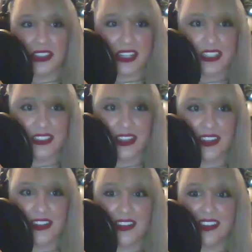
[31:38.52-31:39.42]

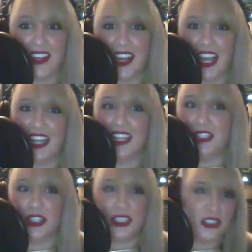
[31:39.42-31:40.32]
saw, and it
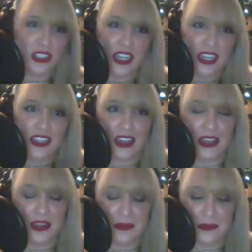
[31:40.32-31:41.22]

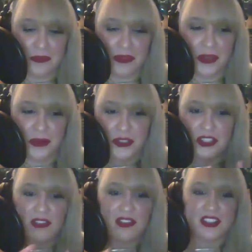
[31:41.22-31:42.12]
was
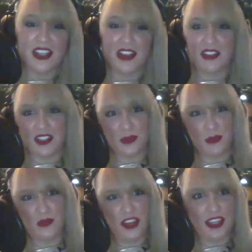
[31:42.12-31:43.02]
just of this
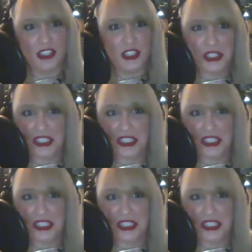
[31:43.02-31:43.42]
fish